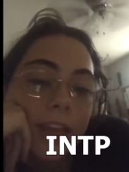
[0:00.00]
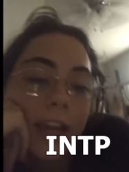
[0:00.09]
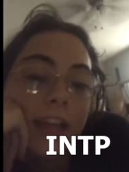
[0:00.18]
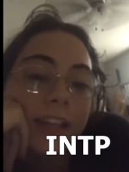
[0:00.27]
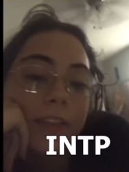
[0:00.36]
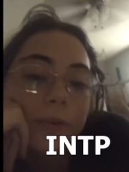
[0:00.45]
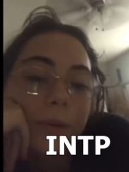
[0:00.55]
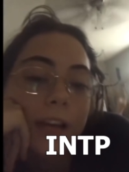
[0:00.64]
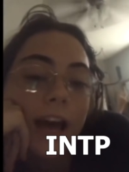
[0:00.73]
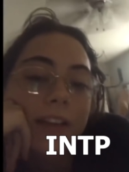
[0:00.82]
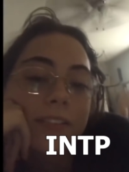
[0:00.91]
I never want
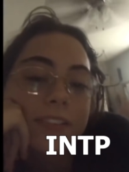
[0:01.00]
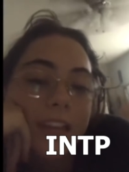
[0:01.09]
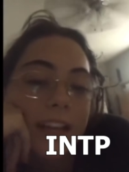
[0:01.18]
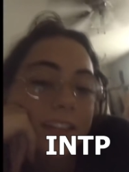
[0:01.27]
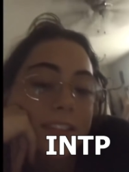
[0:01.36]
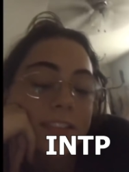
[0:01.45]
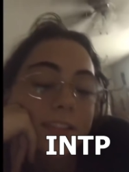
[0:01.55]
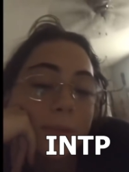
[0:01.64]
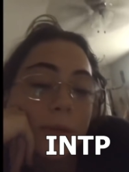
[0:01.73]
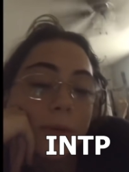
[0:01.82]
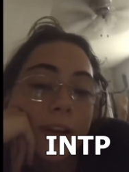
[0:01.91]
to have sex. To
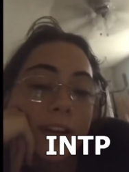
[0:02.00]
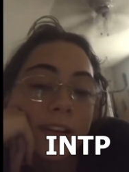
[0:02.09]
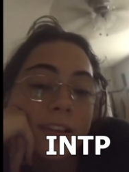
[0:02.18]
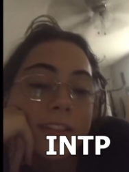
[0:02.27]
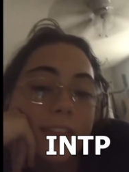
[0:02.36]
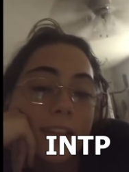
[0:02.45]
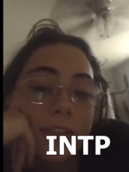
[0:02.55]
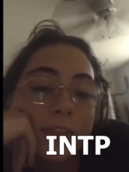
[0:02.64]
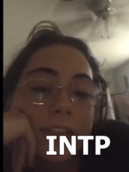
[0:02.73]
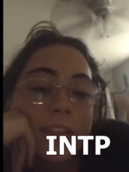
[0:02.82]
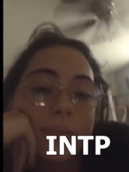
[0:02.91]
be quite honest, it
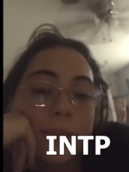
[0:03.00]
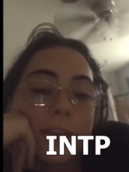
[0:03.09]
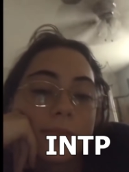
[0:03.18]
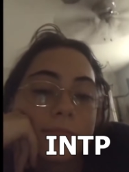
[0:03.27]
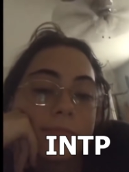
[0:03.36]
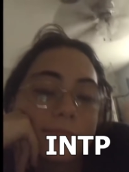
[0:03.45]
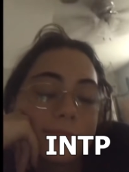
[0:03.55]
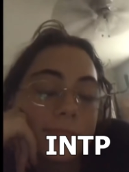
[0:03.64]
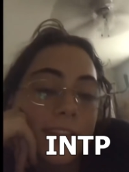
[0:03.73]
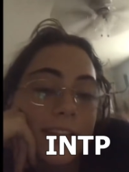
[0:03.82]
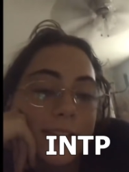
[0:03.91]
offends me.
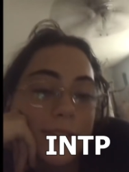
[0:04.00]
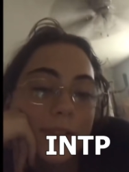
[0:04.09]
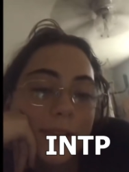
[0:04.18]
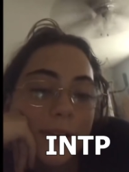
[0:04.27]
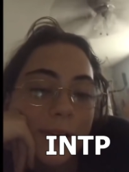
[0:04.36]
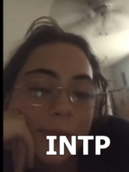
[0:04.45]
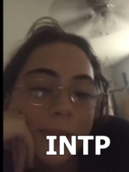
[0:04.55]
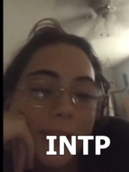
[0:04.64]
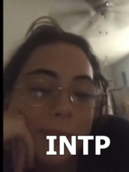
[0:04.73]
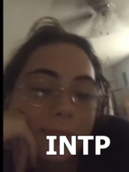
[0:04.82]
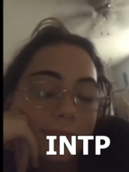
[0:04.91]
I guess you could call
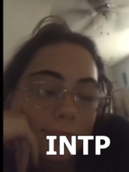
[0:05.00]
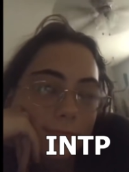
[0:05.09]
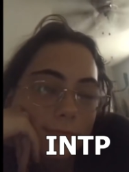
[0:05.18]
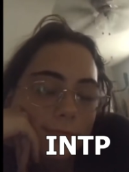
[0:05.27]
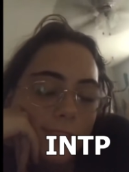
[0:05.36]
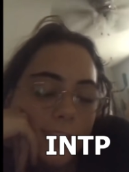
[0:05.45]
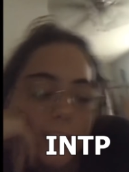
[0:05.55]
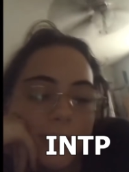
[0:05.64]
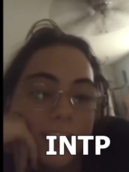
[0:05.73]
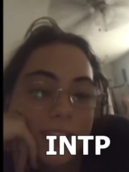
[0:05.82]
me a sex